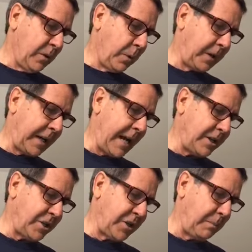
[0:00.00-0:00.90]
Or
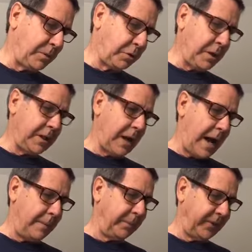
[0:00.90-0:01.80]
catch some
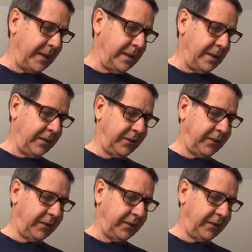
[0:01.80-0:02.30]
treetops in the